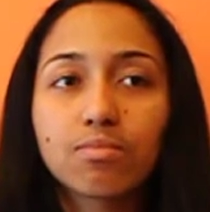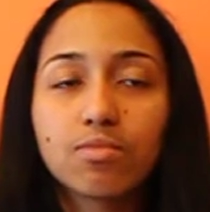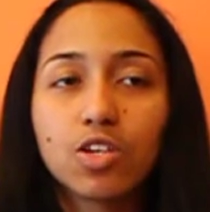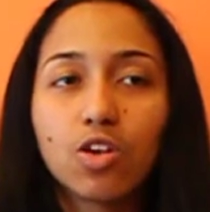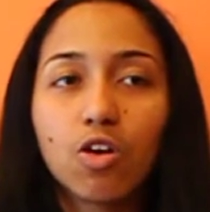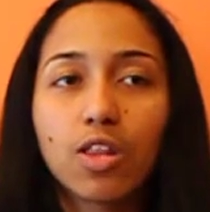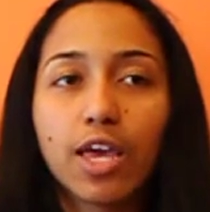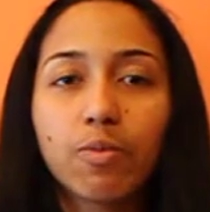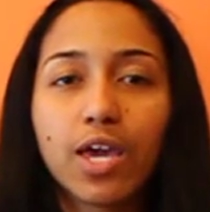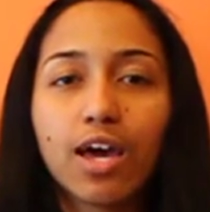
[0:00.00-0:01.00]
You know,
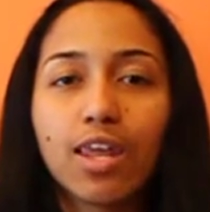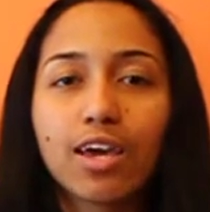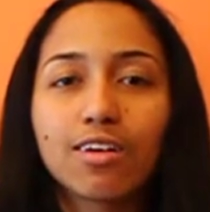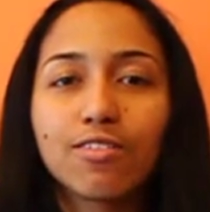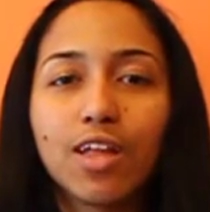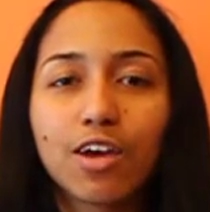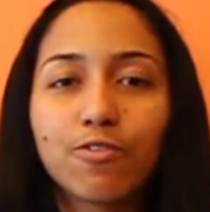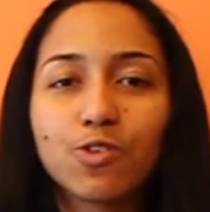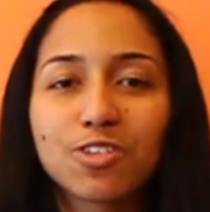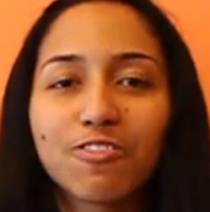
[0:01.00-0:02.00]
like we had like a
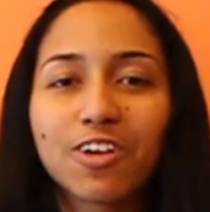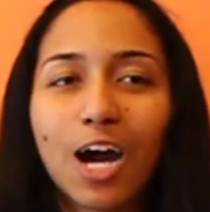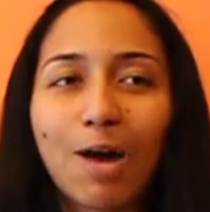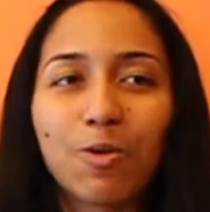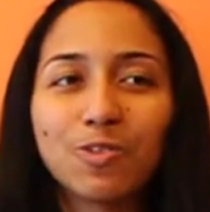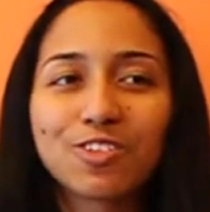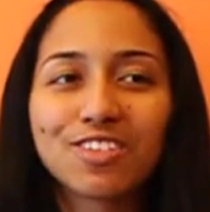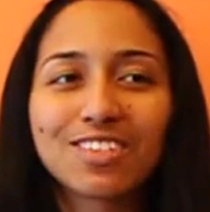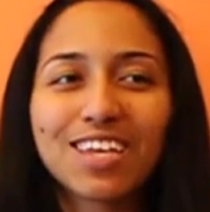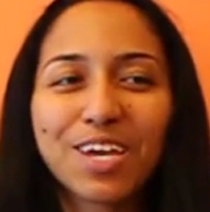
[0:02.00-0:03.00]
few stuff in common, which
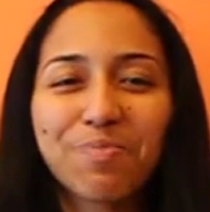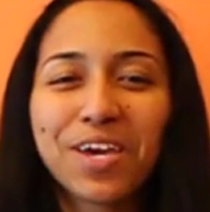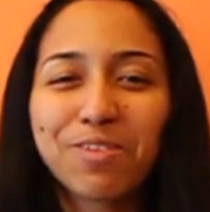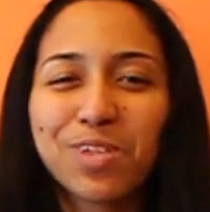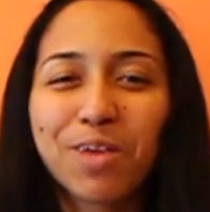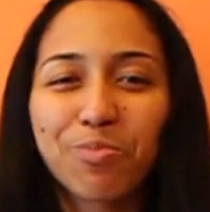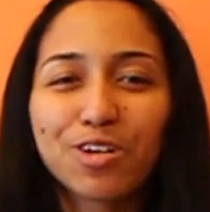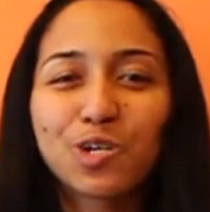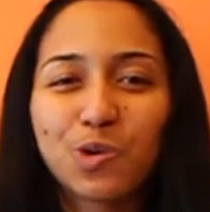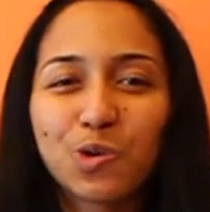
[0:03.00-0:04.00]
is like maybe like
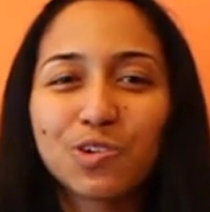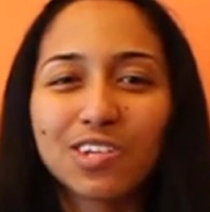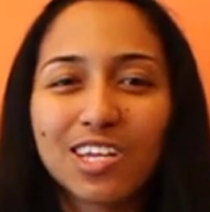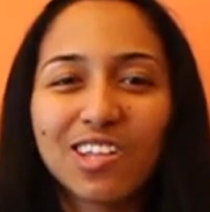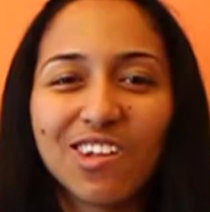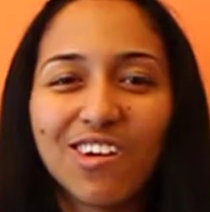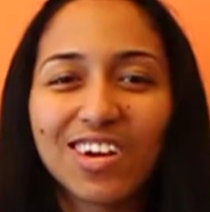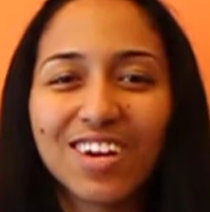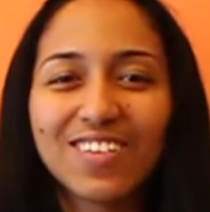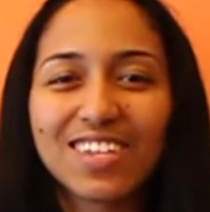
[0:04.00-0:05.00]
pretty cool to get along
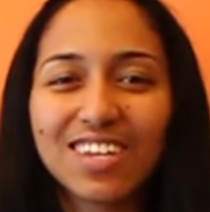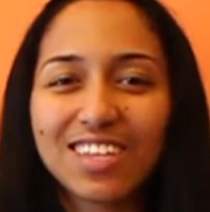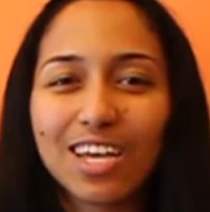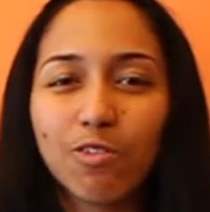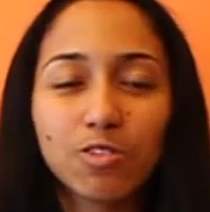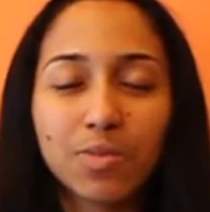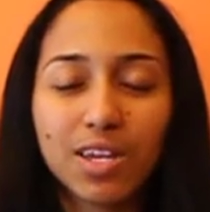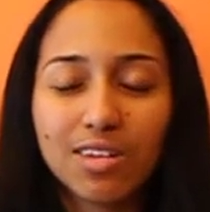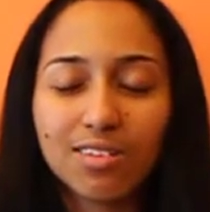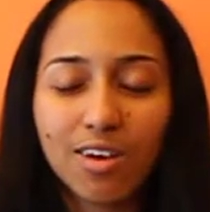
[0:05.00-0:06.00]
and everything like that. We made
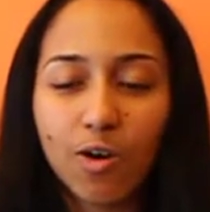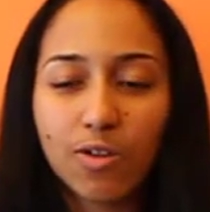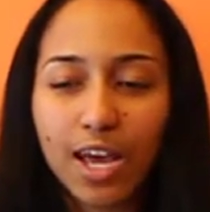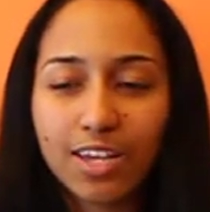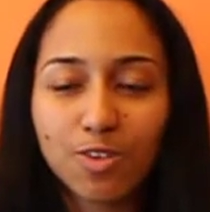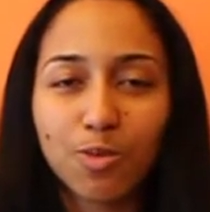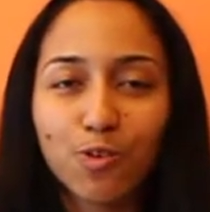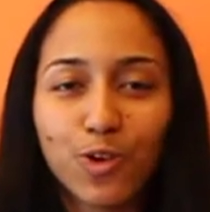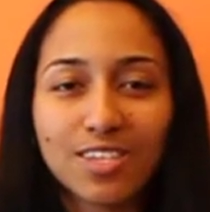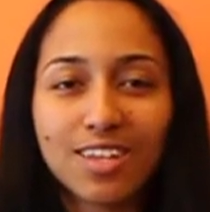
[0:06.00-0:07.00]
it a whole lot easier, both
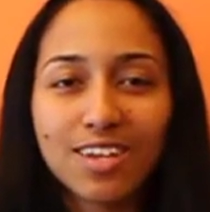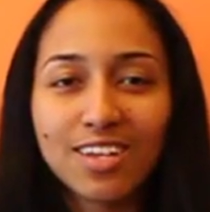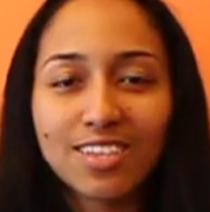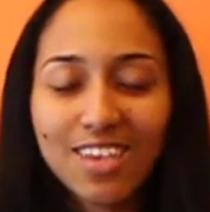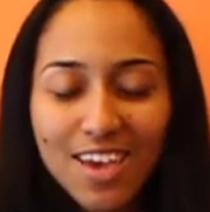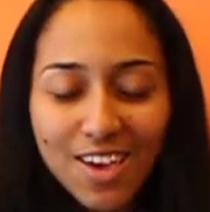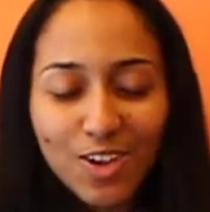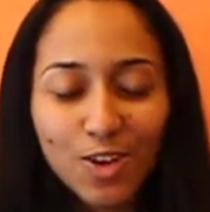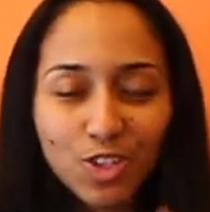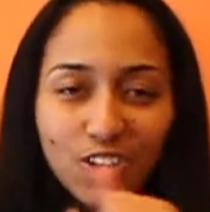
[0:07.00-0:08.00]
West Indians. You
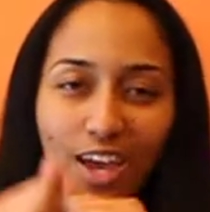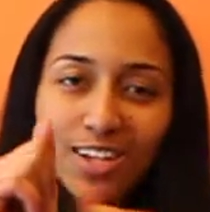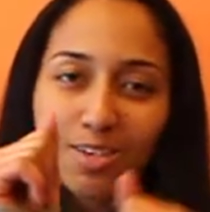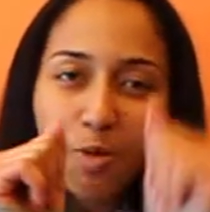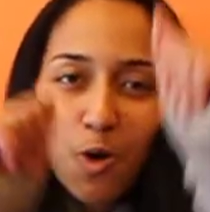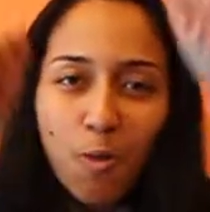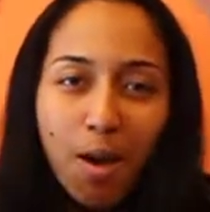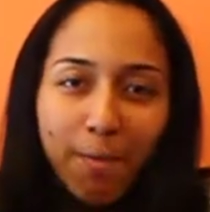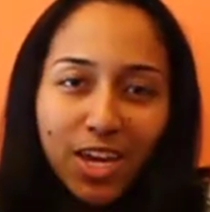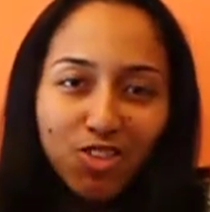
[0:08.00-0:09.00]
know, shout out to all
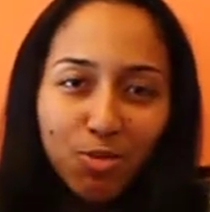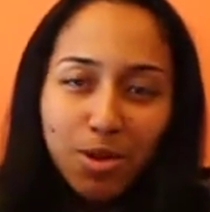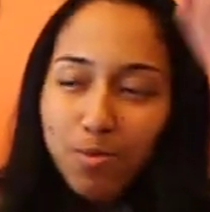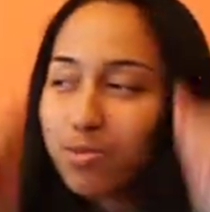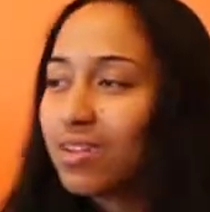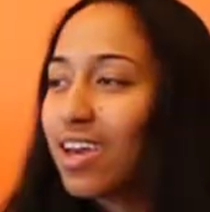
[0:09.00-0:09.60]
my Bajan people.